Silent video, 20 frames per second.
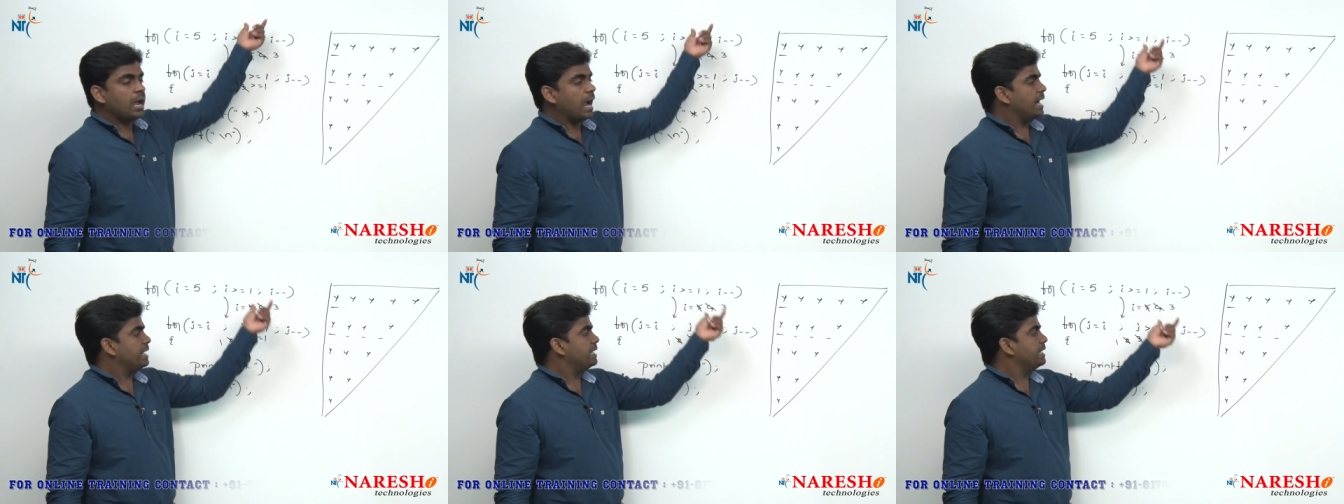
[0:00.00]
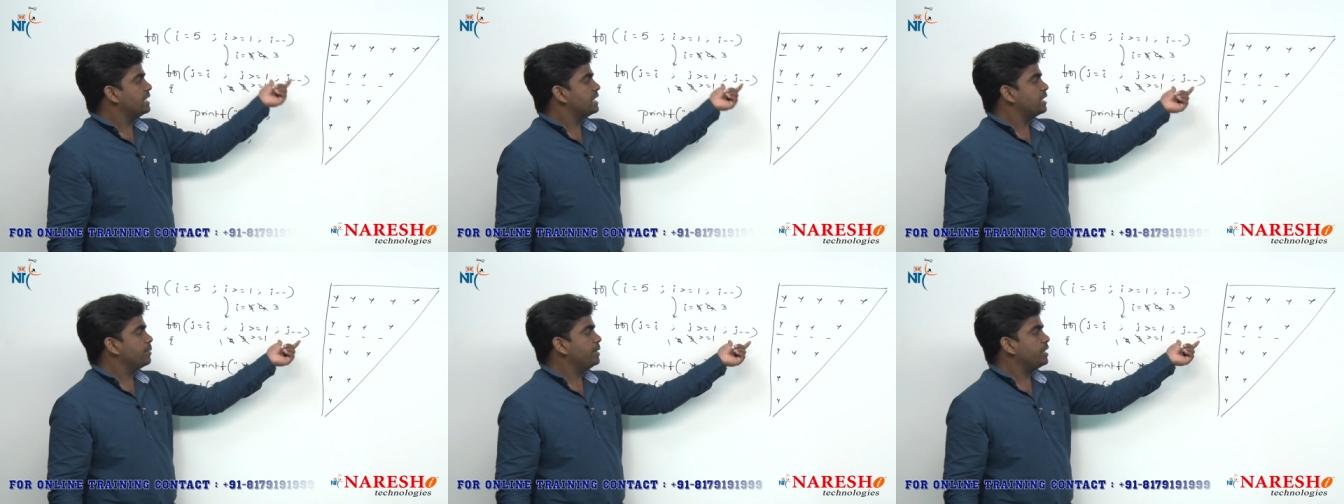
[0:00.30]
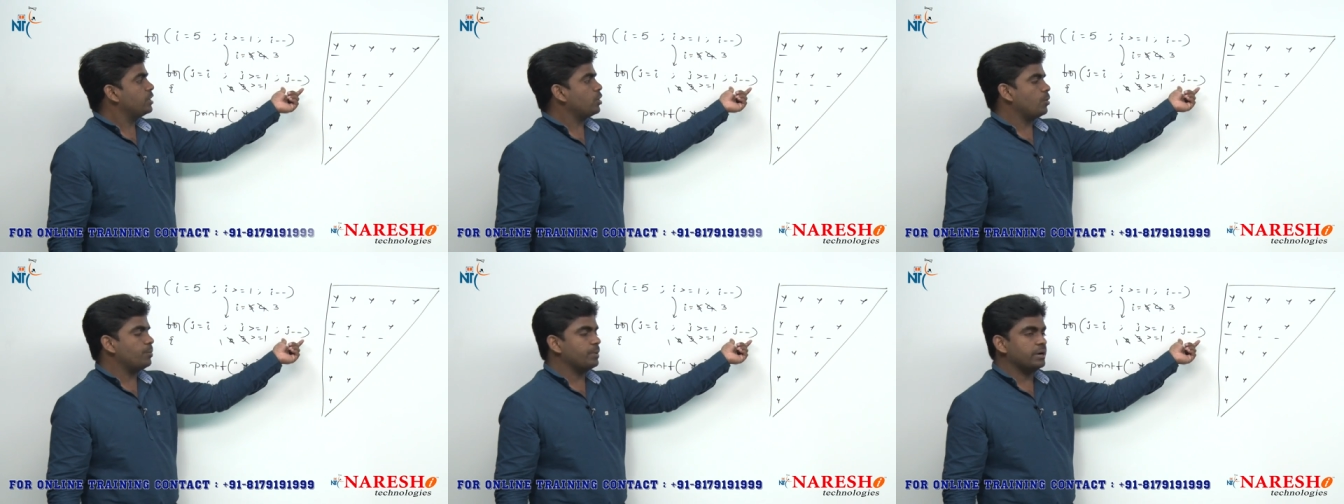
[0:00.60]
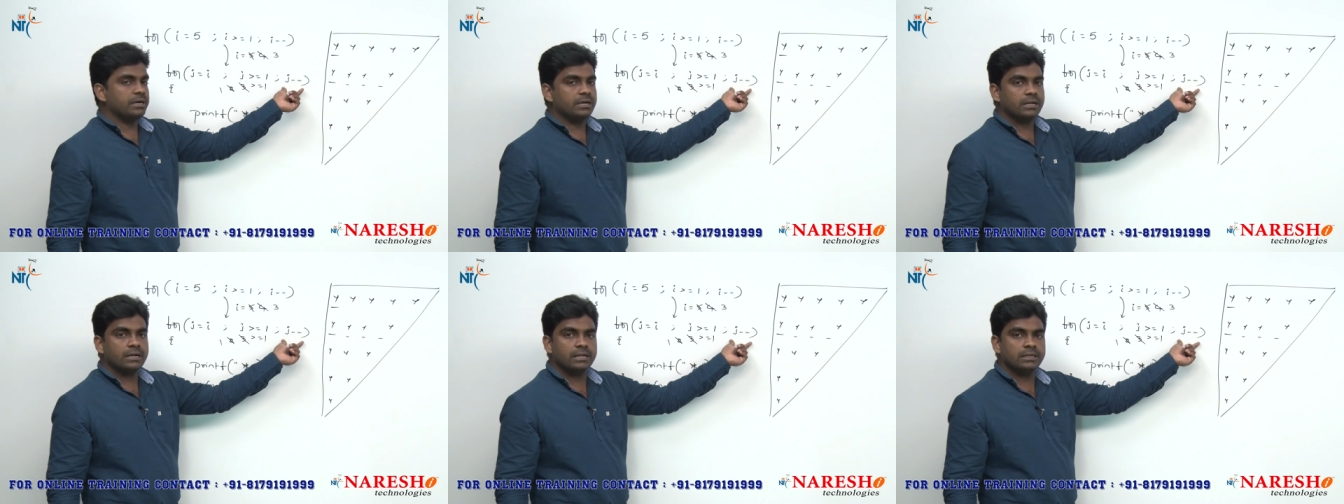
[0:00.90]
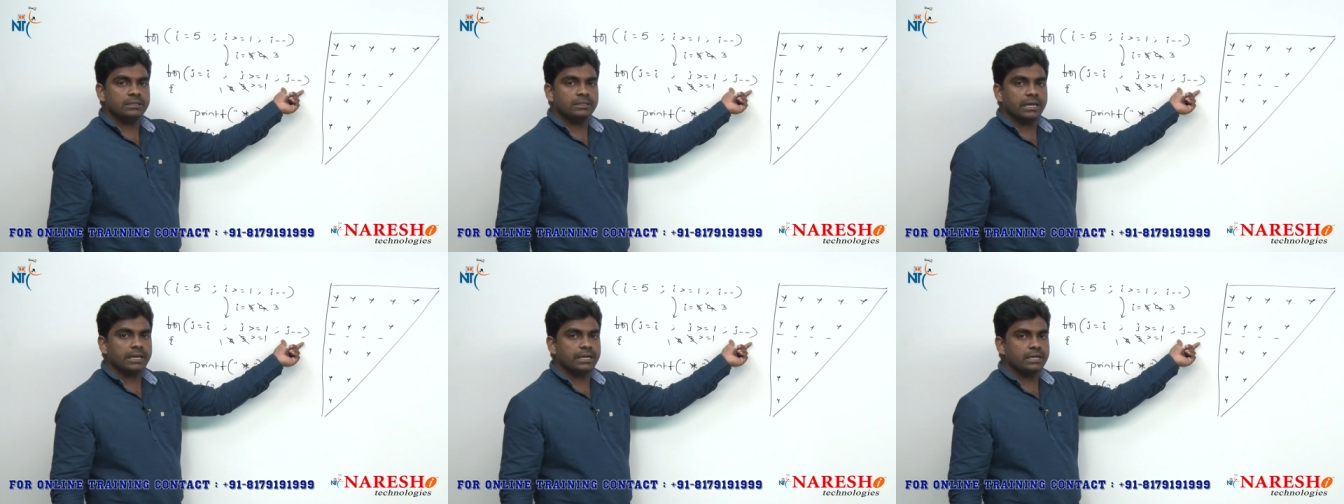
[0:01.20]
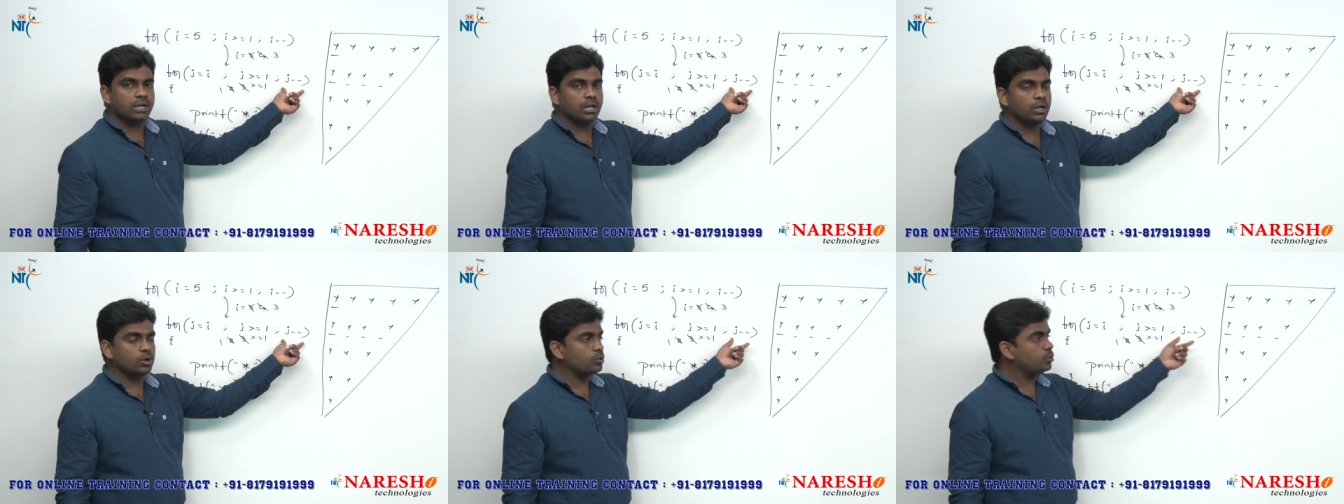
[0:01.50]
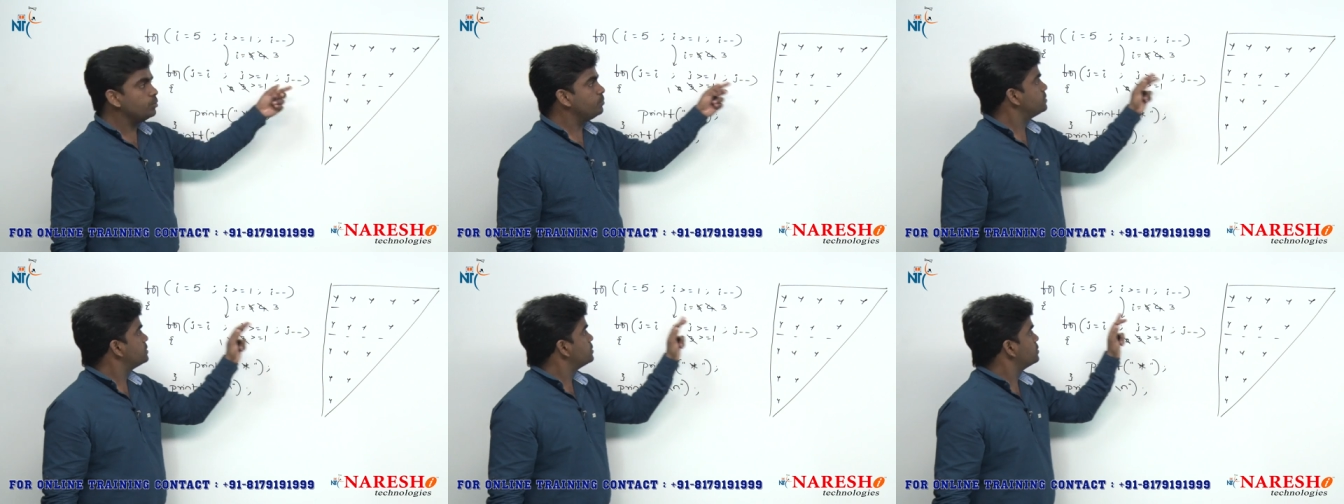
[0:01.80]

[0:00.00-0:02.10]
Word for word: and decrement operator in the inner loop,